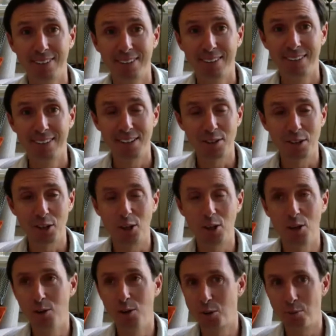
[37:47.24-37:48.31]
It's a
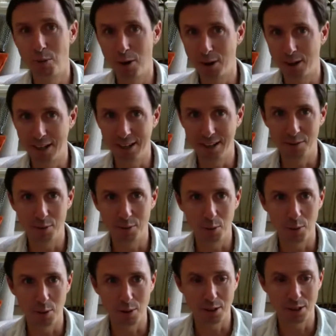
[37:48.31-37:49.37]
huge market, of
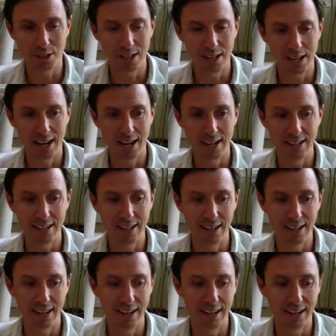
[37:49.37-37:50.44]
course. And,
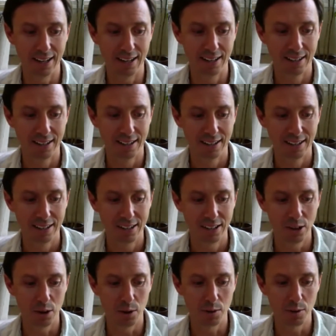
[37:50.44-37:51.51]

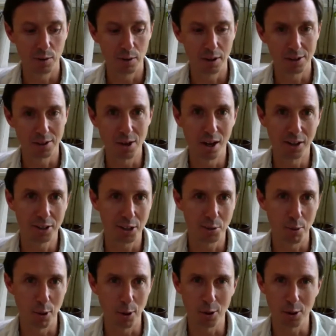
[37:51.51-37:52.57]
it's not just
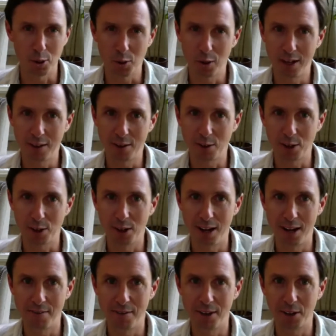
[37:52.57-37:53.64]
burgers, right? There's a
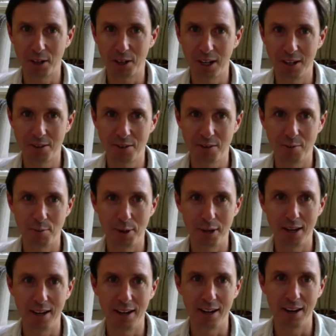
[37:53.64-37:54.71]
lot of other cuts of
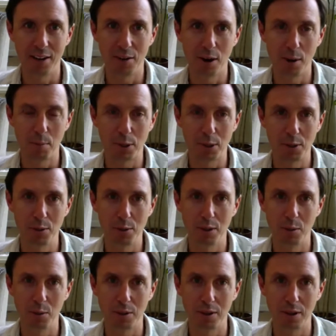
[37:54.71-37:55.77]
meat and other
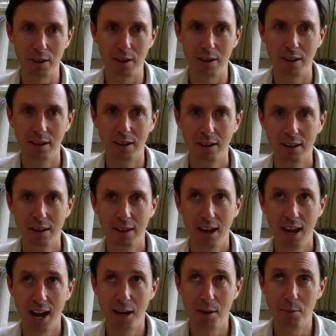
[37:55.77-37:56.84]
opportunity within
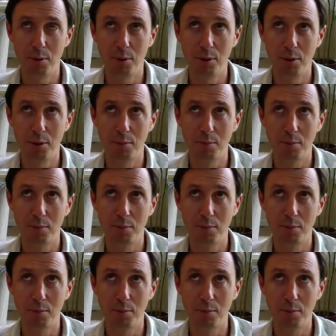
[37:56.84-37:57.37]
animal,